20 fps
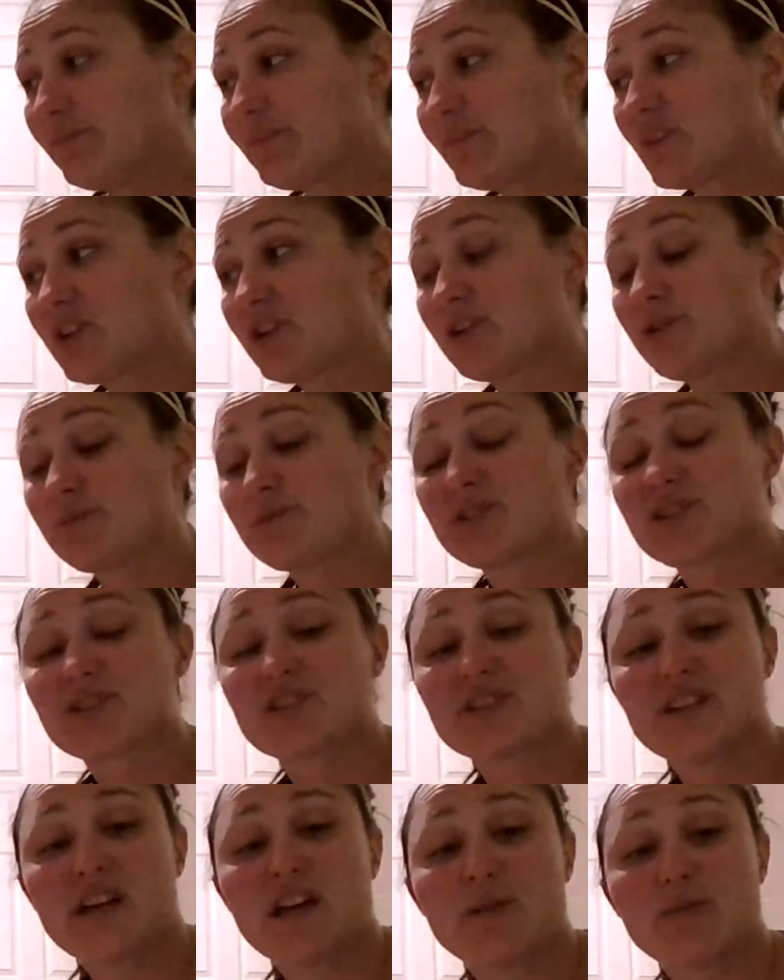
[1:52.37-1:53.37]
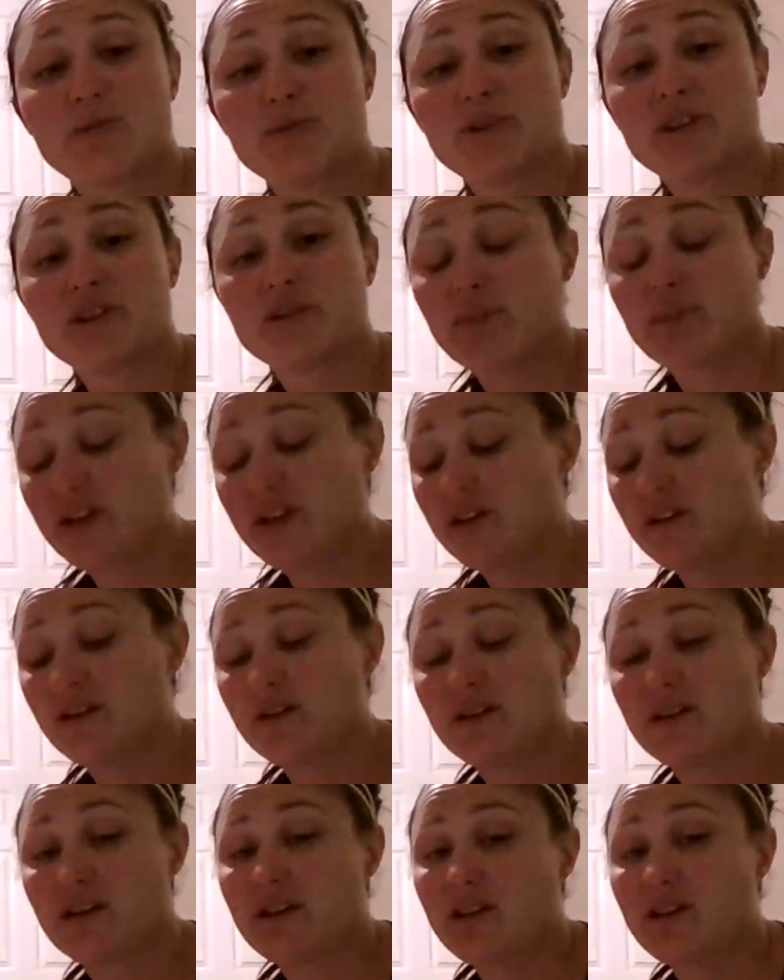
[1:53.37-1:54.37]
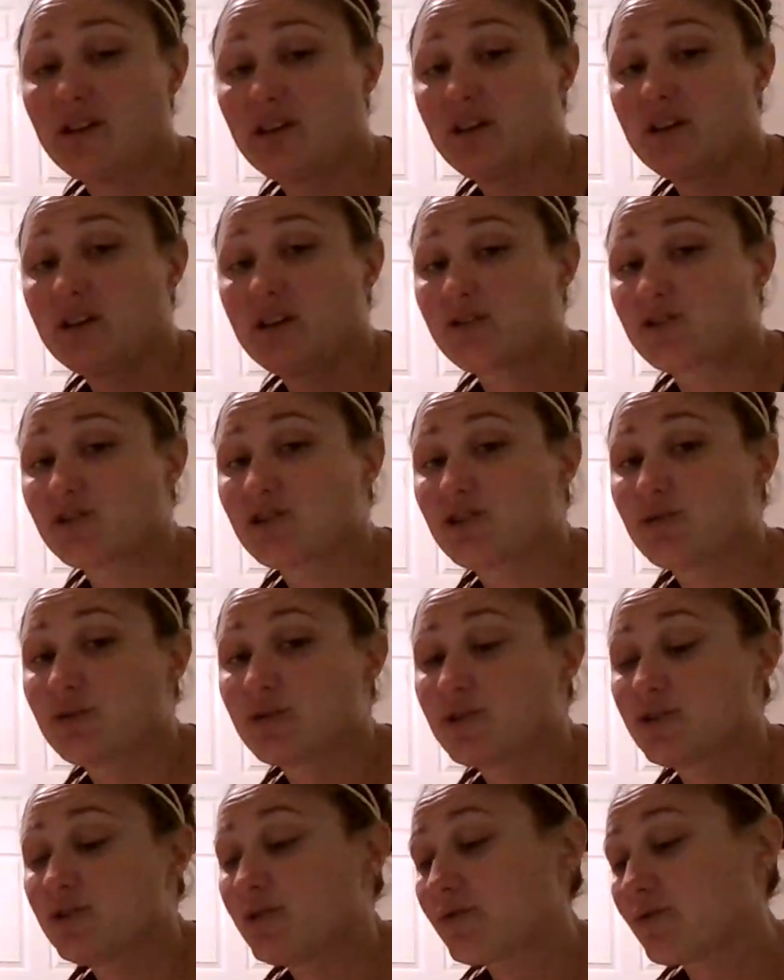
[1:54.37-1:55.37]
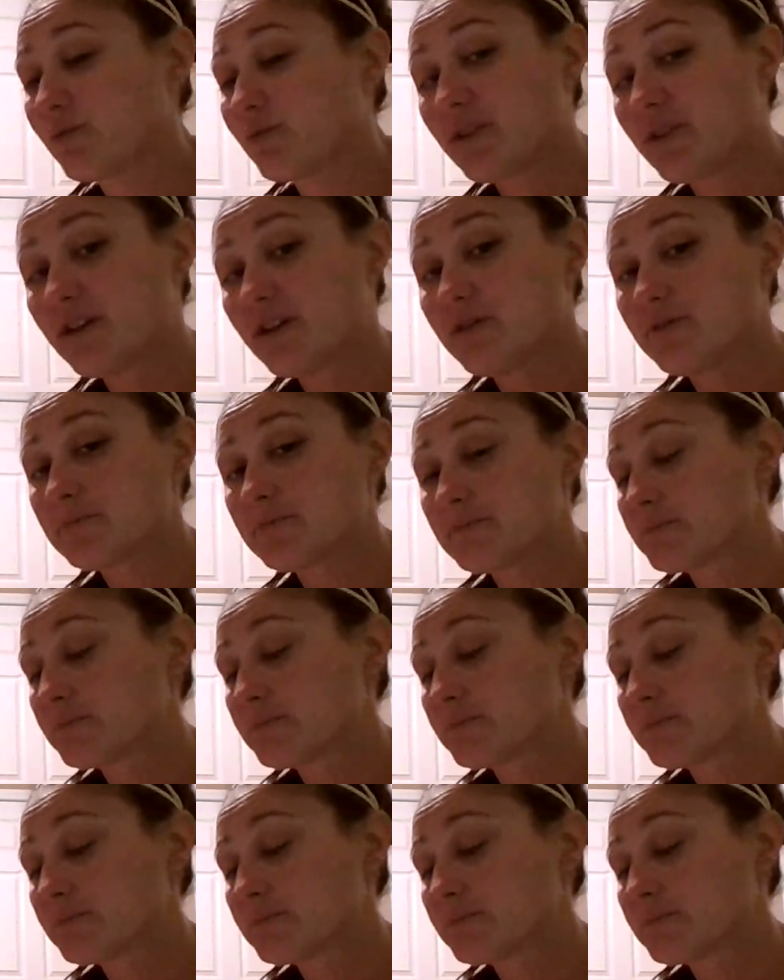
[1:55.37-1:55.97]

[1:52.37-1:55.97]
Just dab them in the paint, and then I'll show you what to do from there.